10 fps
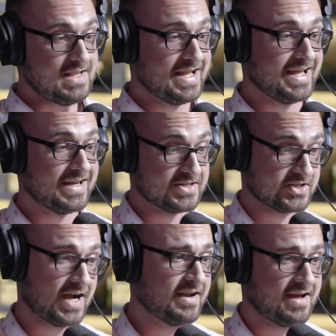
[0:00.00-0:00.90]
And in
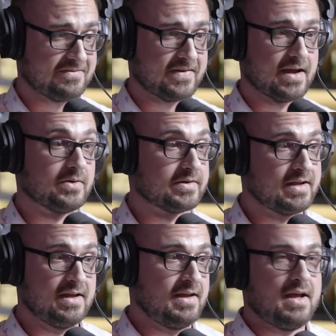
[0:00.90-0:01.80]
China, I found
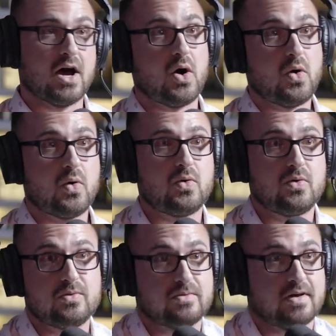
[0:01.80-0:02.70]
a
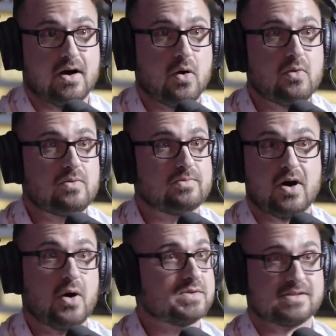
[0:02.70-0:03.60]
whole, a whole
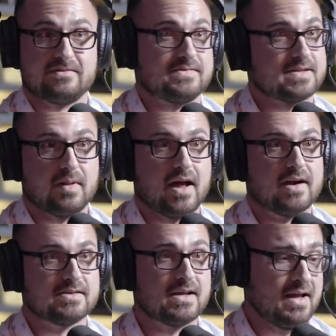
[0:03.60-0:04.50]
host of
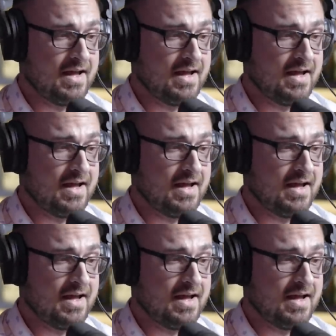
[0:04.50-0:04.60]
suppliers.